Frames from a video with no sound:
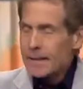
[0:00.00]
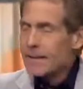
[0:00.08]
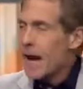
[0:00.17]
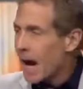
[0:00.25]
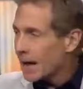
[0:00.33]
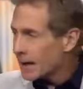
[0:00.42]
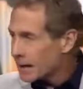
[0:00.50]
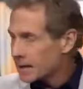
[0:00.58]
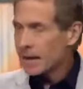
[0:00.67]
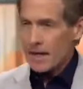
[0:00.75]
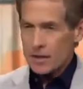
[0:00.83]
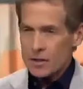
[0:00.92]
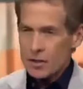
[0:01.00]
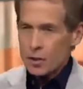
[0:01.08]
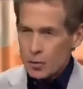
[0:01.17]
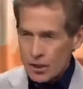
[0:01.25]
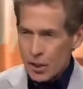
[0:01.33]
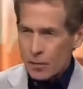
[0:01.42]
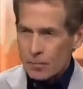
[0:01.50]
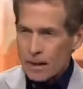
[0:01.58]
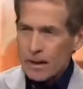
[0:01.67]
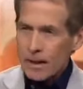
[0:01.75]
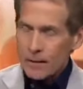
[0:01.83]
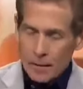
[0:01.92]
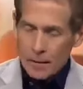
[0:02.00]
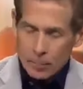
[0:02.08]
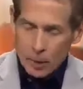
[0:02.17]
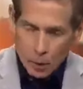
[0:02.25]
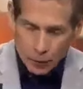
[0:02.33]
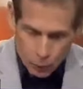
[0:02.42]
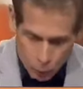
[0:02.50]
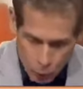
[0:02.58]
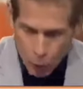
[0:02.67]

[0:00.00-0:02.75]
Not unless you tell me that both